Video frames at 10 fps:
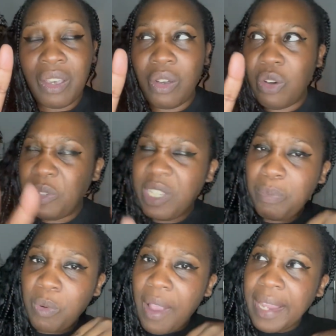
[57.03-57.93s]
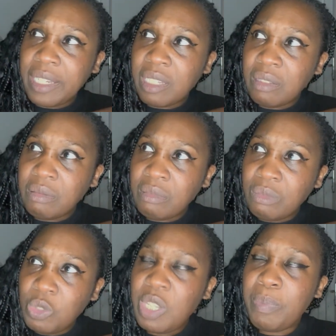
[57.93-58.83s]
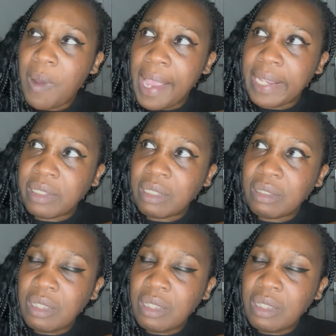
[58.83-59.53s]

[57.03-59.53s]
Or is it bride? Was it bride?